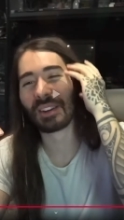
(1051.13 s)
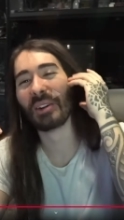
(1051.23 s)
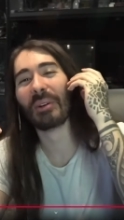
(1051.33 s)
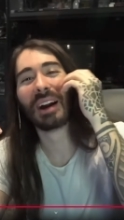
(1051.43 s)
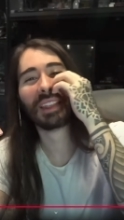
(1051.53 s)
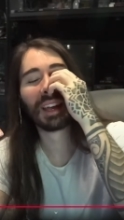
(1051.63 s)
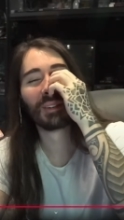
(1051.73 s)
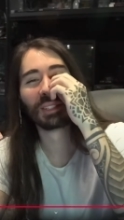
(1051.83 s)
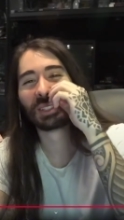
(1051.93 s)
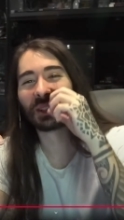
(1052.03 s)
know why. That
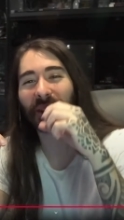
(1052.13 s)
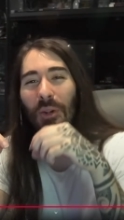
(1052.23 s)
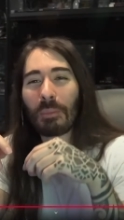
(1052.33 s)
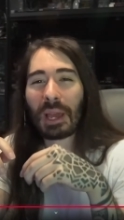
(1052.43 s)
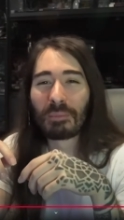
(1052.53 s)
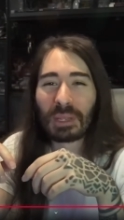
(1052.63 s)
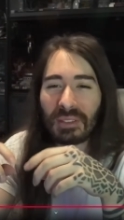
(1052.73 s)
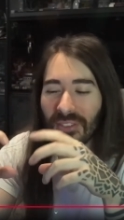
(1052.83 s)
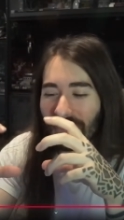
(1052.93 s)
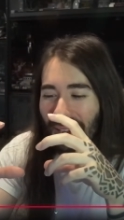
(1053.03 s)
was just a little pet
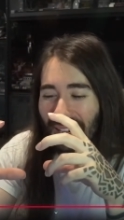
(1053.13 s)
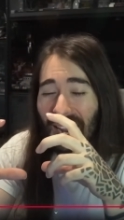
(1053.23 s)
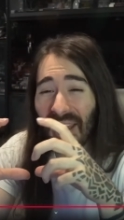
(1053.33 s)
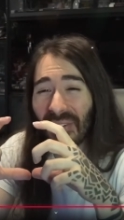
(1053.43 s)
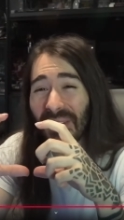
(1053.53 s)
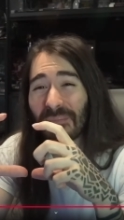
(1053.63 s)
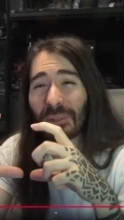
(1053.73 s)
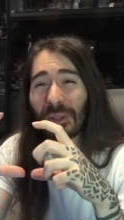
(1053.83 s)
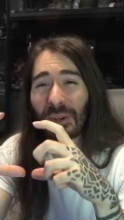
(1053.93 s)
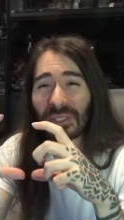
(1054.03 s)
peeve of mine, having
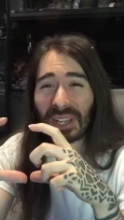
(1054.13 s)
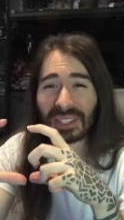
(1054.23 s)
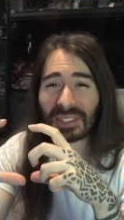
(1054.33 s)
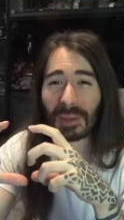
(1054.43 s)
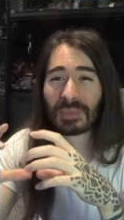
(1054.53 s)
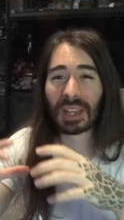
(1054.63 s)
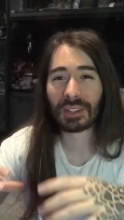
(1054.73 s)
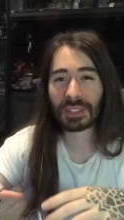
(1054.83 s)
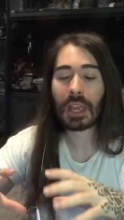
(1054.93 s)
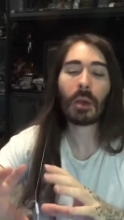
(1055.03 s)
blurs on
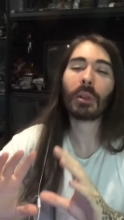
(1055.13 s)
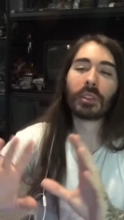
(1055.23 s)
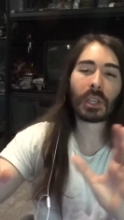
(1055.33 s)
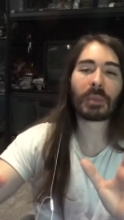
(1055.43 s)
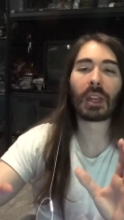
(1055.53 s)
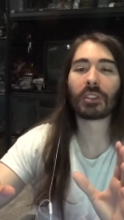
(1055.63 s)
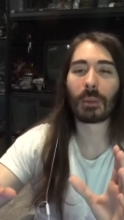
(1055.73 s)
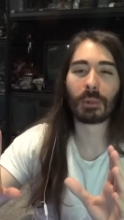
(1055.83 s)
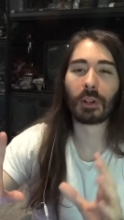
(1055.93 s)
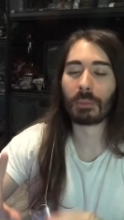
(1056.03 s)
subtitles. Well, the subtitles
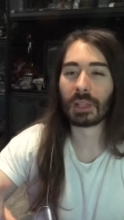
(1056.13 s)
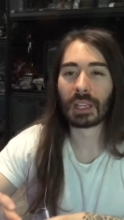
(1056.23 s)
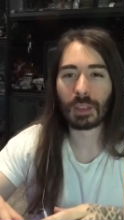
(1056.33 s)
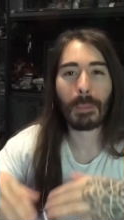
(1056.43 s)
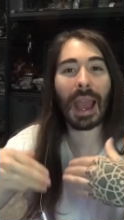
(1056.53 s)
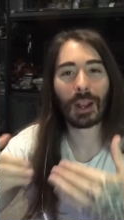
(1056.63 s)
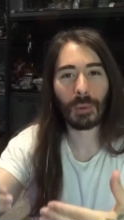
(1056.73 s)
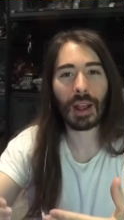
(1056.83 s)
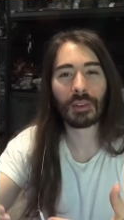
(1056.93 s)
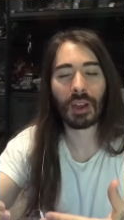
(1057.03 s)
aren't blurred, but like the
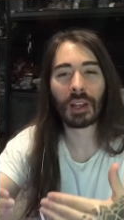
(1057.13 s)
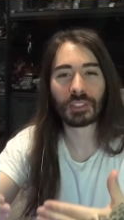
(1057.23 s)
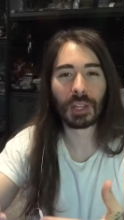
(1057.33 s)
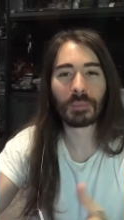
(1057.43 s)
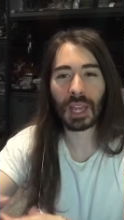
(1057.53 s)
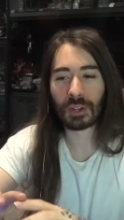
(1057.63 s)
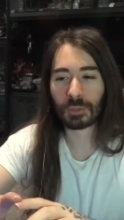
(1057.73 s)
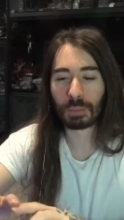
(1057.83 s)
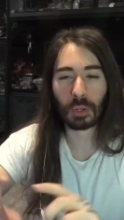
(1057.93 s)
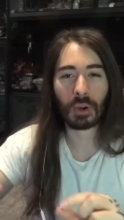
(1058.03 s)
background on
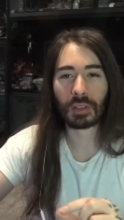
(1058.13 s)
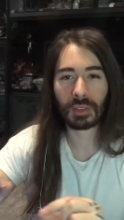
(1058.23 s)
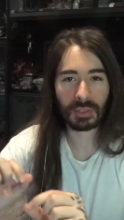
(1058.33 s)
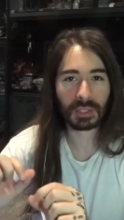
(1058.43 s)
subtitles blurring the things.